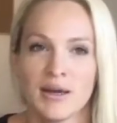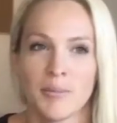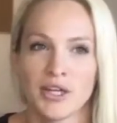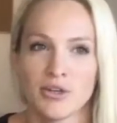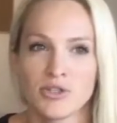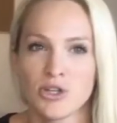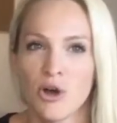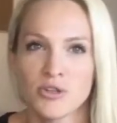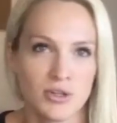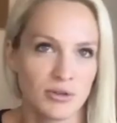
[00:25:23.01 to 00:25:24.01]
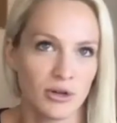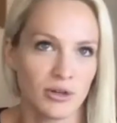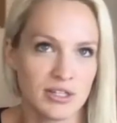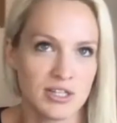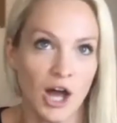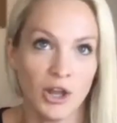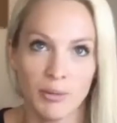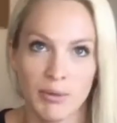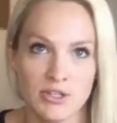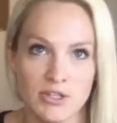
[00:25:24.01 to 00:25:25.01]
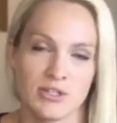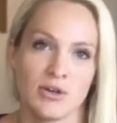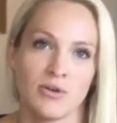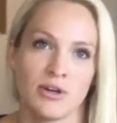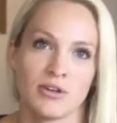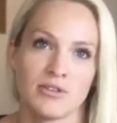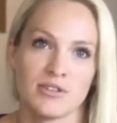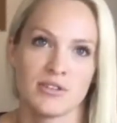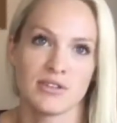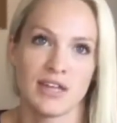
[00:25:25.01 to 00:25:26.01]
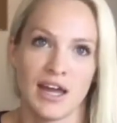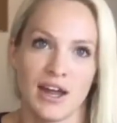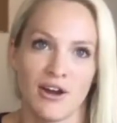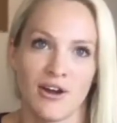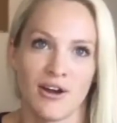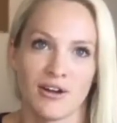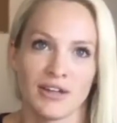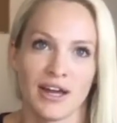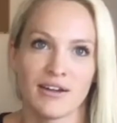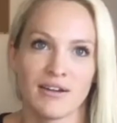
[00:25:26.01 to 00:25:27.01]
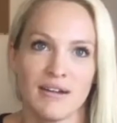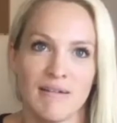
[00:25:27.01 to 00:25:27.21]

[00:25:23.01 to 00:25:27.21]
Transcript: But you mm-hmm. also notice other business owners that are like,